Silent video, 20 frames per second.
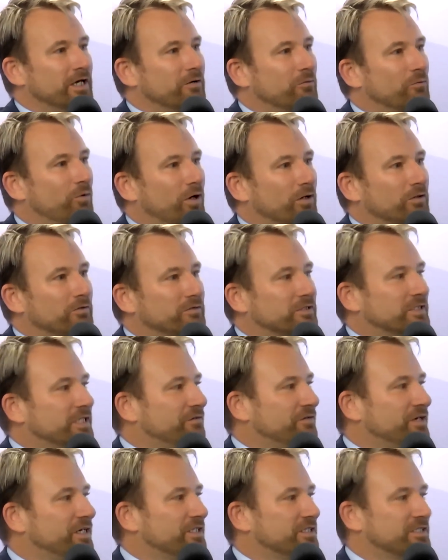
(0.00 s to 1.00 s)
while
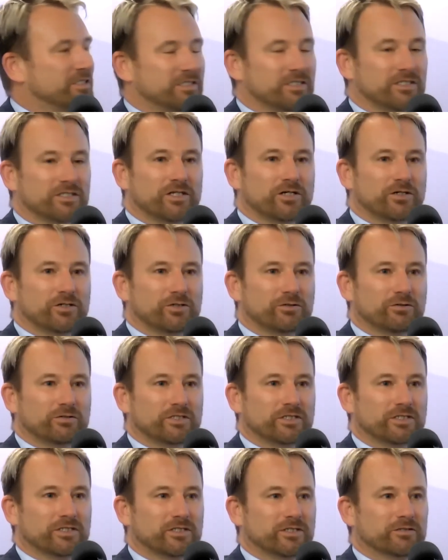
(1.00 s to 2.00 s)
CVS is a social
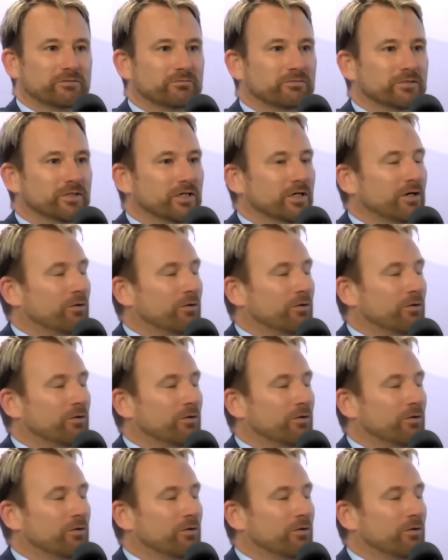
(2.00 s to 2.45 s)
system